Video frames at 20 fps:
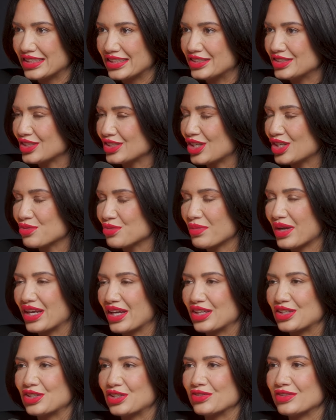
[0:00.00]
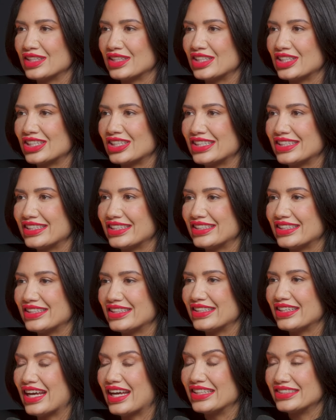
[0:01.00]
i started my career
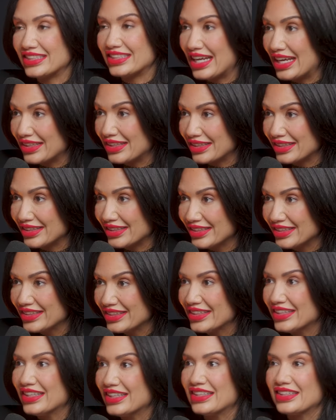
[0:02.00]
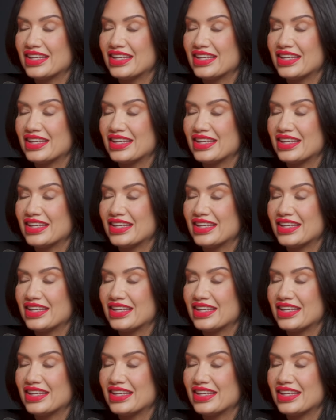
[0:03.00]
in as an athlete mm-hmm.